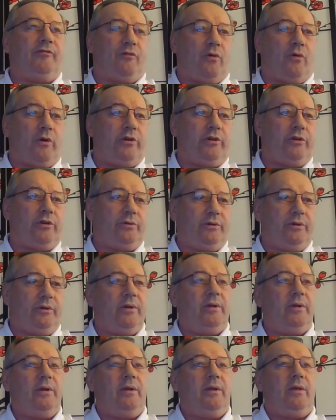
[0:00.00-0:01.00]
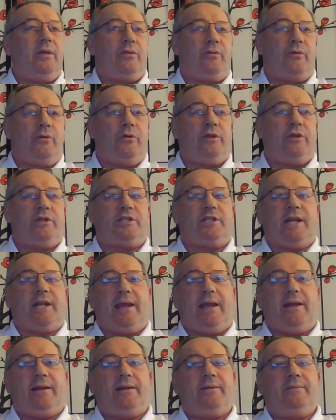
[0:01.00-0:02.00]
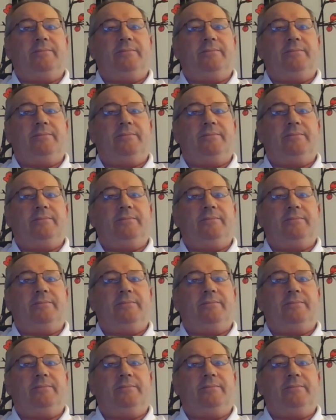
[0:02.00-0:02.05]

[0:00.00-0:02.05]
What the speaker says: for you through the state.